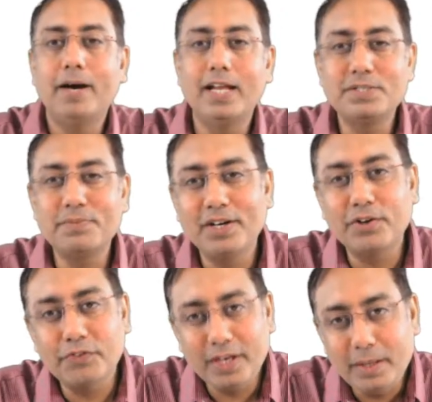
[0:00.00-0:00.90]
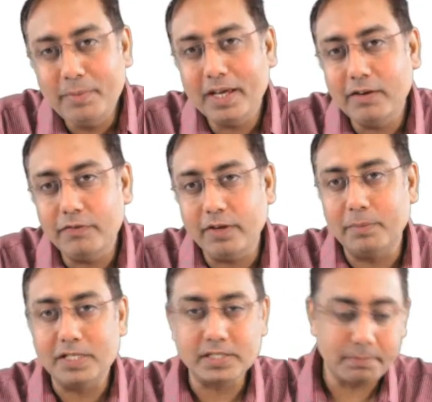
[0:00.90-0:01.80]
Management of anemia in
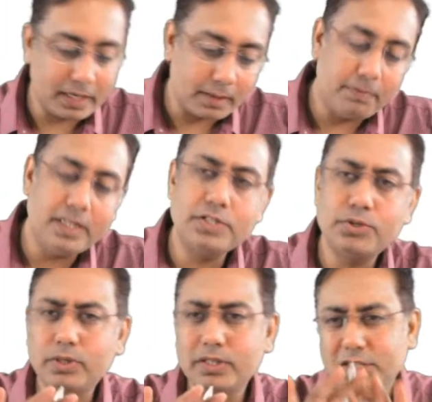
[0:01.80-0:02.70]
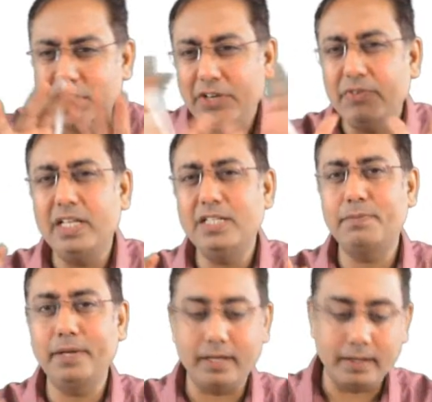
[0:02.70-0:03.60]
females. Beta, please note,
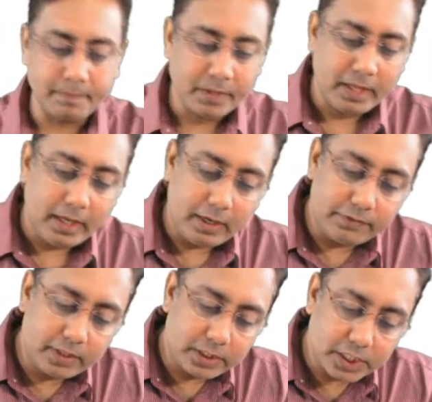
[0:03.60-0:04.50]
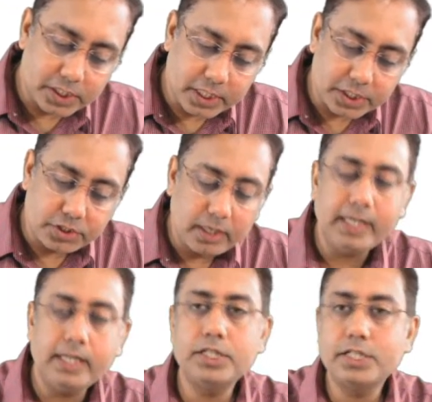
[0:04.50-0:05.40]
generally speaking, if the
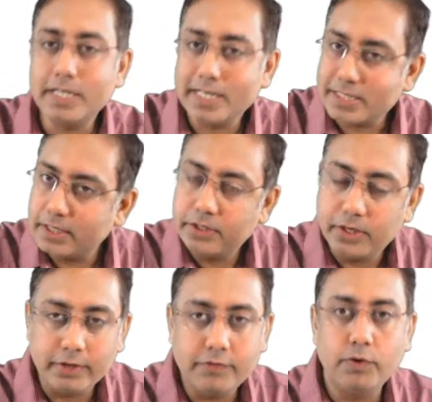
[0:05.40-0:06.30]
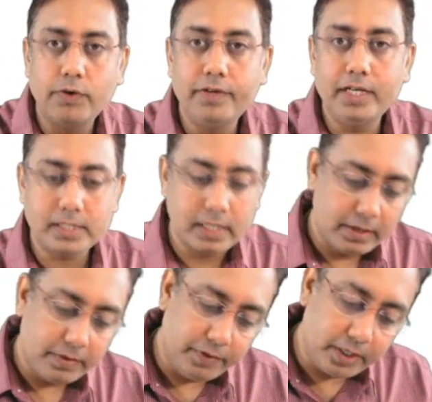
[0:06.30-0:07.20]
gestational age is less than 34 weeks,
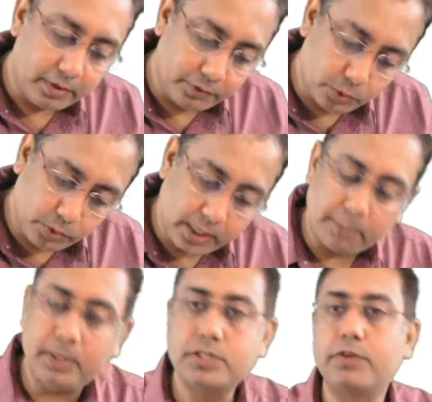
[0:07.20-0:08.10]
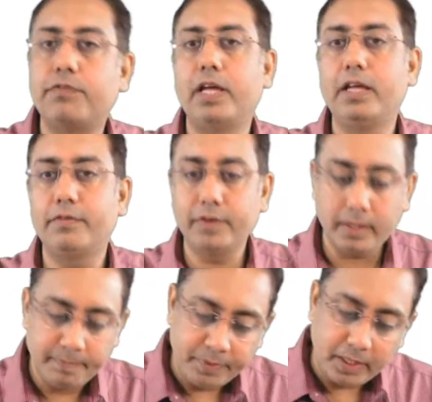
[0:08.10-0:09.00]
we give 2 tablets of
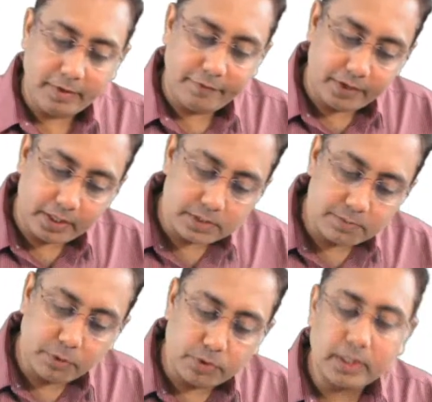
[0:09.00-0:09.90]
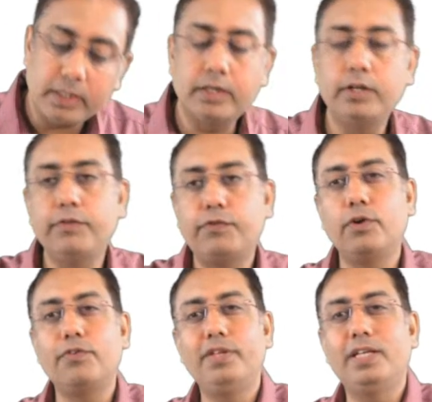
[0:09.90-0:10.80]
IFA. If it is more than
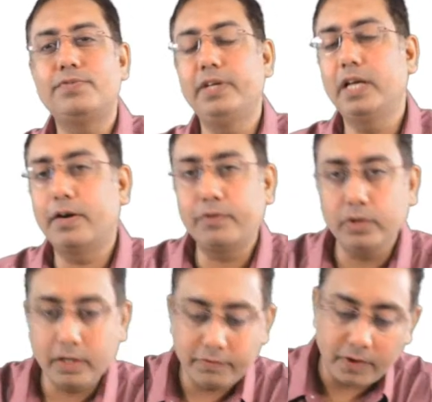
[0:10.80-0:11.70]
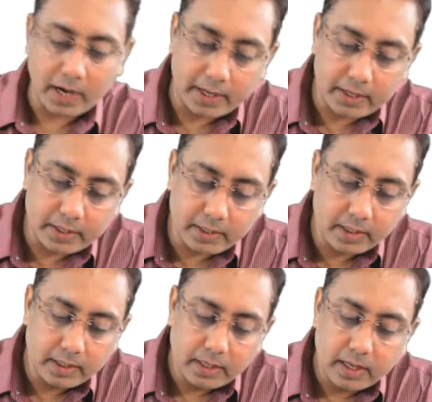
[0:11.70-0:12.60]
34 weeks, we have to give
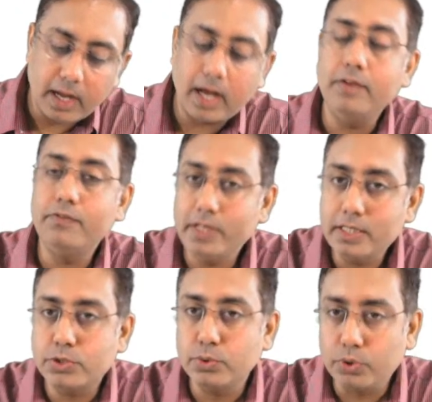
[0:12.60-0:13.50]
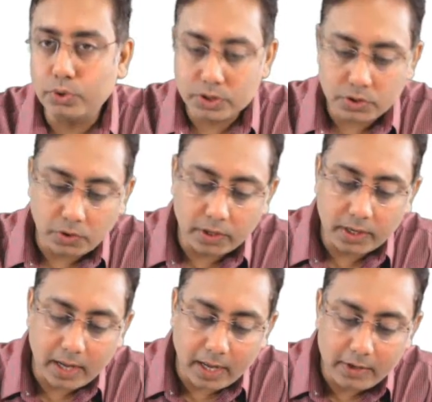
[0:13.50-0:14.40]
iron, IV sucrose
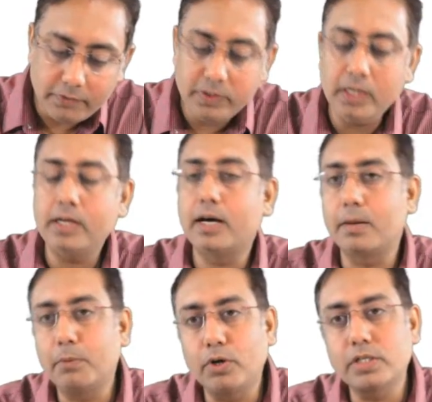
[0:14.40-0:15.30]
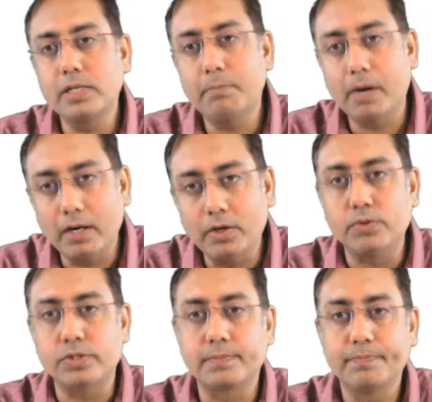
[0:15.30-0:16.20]
or IV
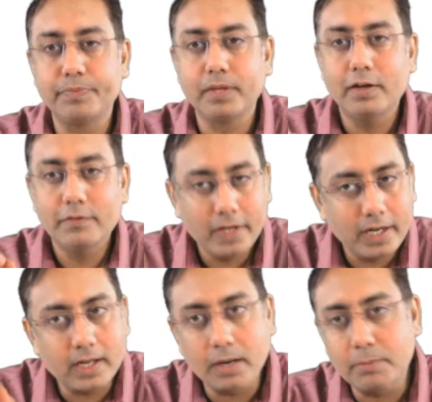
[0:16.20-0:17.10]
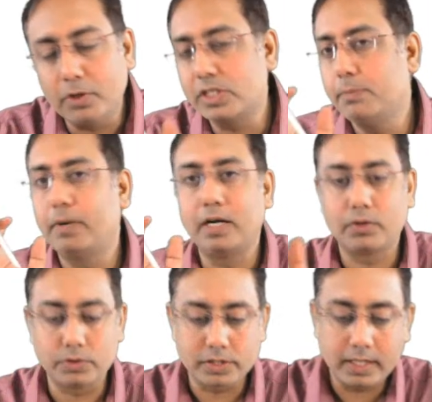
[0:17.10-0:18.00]
carboxymaltose, ferric
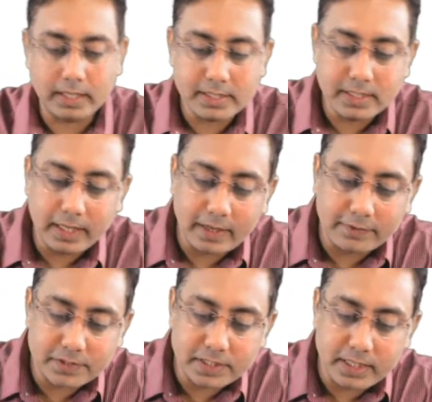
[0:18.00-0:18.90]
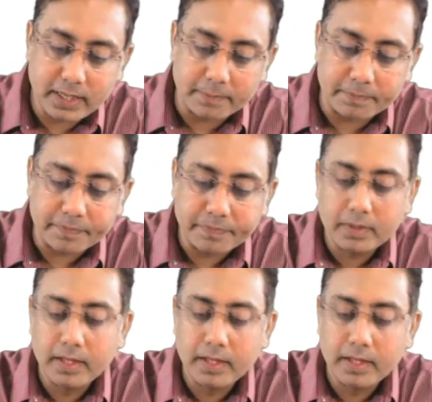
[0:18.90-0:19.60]
carboxymaltose, that is the FCM.